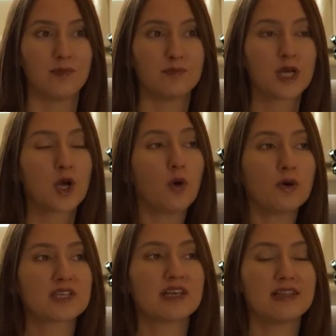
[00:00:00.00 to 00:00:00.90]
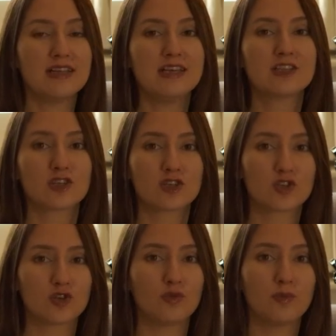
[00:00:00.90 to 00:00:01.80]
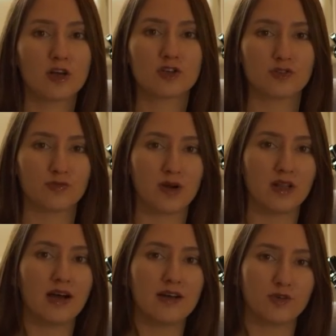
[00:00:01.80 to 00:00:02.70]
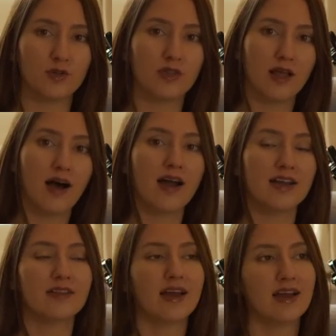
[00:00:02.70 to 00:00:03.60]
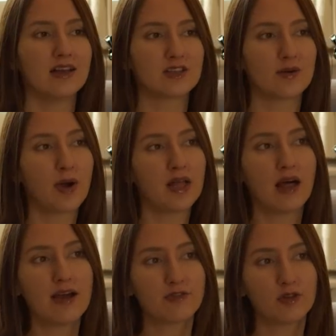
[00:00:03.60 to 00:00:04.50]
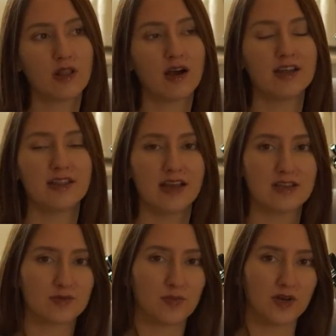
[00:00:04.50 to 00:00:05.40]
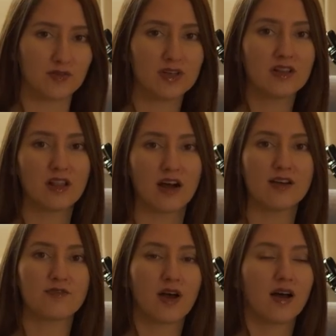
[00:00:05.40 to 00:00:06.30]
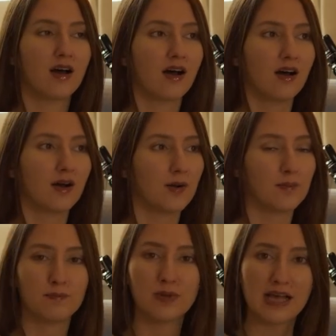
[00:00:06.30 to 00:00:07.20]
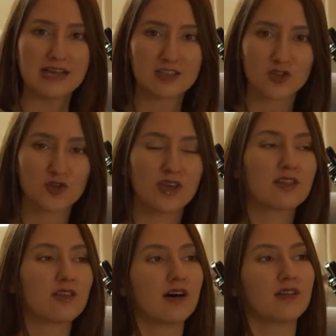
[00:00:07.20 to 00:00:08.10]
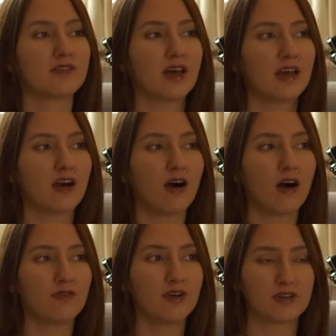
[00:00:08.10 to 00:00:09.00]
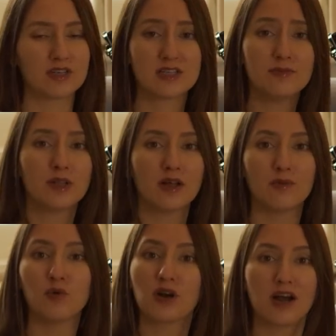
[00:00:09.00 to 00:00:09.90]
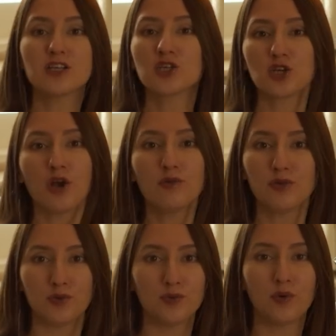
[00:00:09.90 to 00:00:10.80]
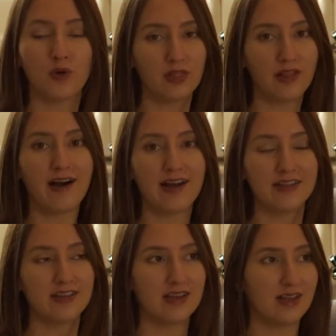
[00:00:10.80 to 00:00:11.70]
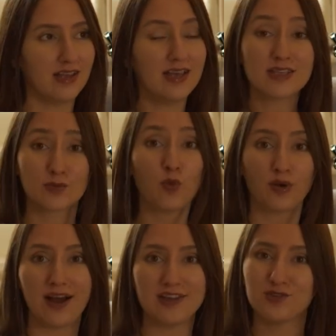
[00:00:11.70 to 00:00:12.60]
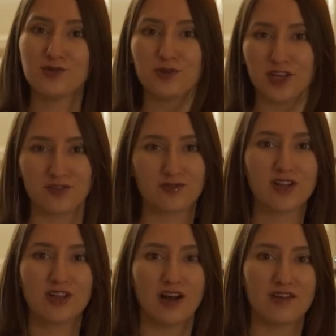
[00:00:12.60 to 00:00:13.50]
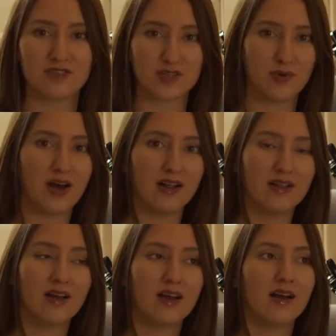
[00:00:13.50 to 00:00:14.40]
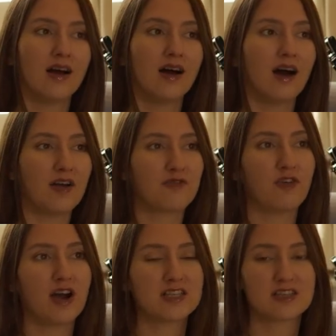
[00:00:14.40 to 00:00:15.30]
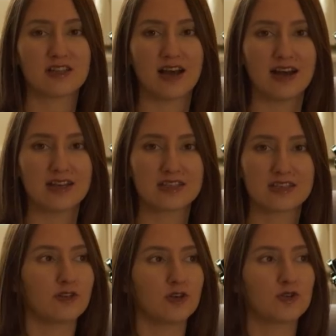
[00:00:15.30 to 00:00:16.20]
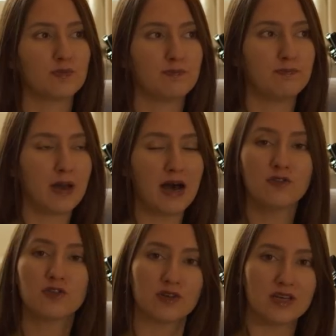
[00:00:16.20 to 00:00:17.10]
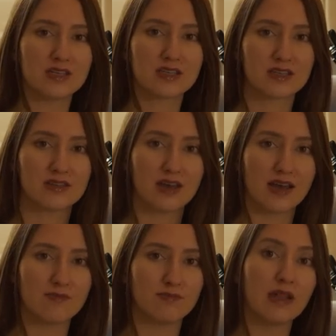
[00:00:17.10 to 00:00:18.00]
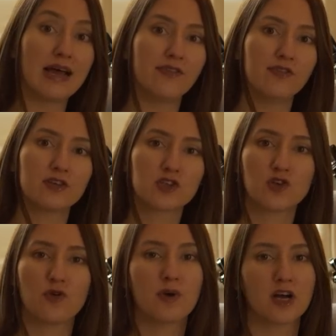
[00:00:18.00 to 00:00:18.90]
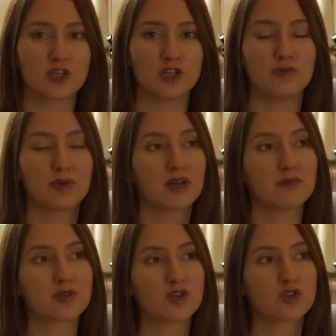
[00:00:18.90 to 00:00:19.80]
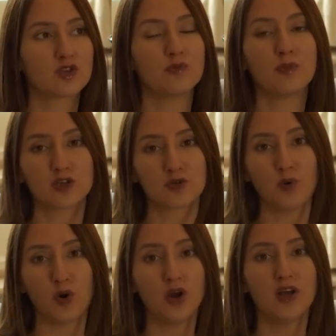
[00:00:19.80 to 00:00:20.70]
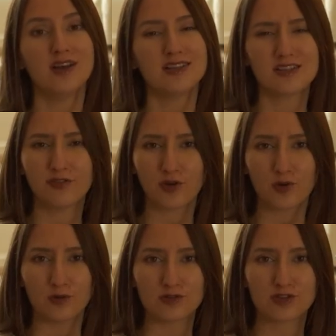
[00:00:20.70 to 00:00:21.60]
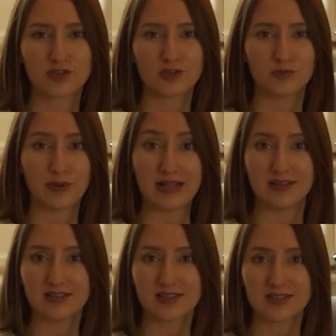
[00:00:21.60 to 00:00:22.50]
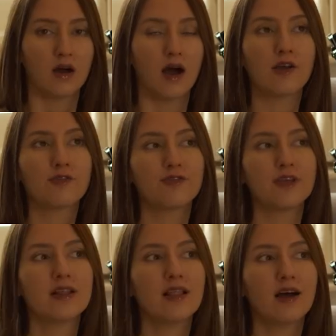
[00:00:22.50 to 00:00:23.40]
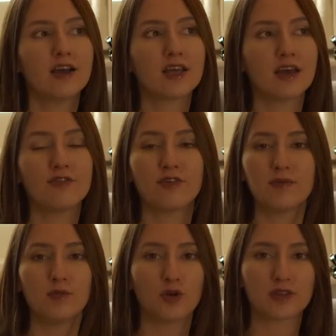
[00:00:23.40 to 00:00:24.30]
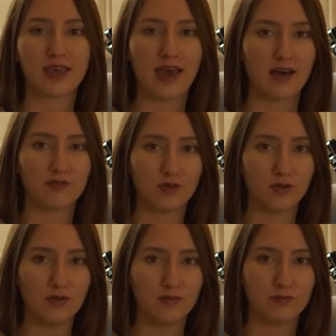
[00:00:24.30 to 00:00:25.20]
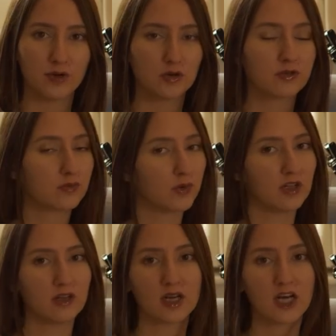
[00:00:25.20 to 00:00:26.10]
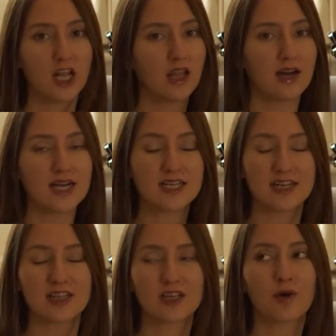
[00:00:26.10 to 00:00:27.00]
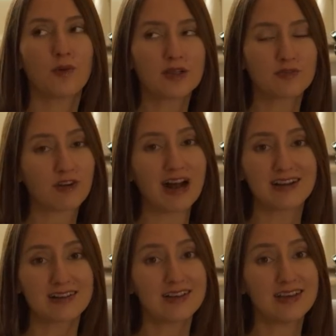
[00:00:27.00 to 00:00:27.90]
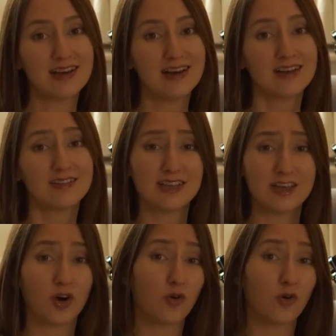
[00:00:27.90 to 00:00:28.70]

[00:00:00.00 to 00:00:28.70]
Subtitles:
because I lead so much of my life online, and my life online and my real life blend together. They are very similar. What I show you online is what I do in real life as well. I find that those boundaries, they blend so much and it becomes so much more difficult to balance. I feel like if I'm not careful, both will collide, and quite frankly, the